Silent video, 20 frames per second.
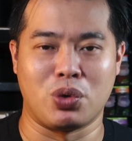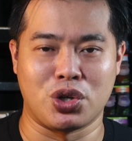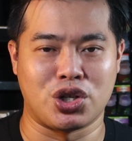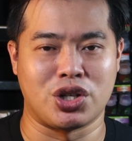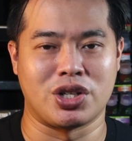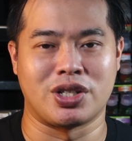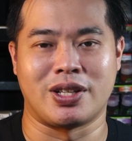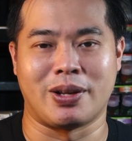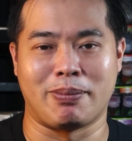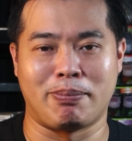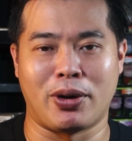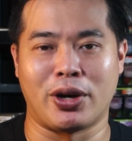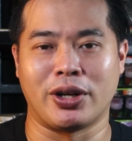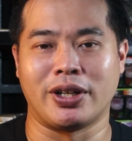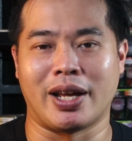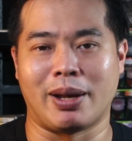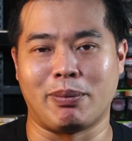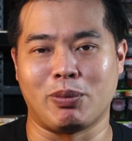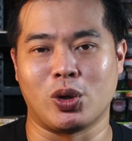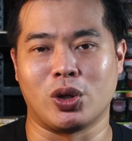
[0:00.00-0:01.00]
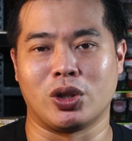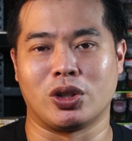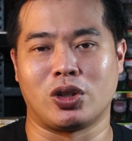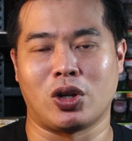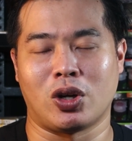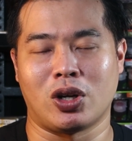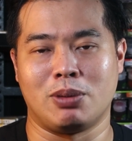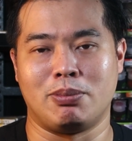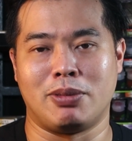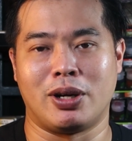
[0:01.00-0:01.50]
which is the point that I'm going to
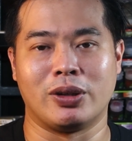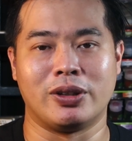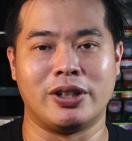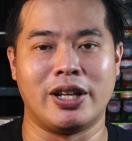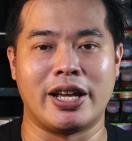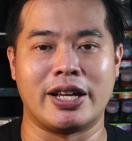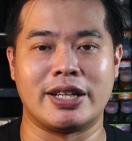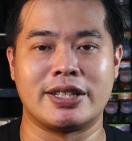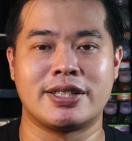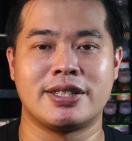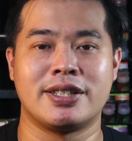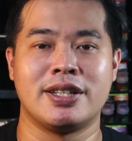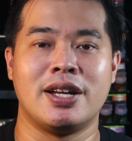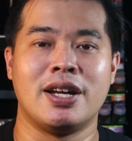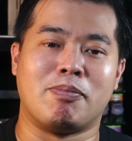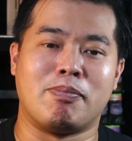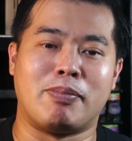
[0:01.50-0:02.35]
talk about next.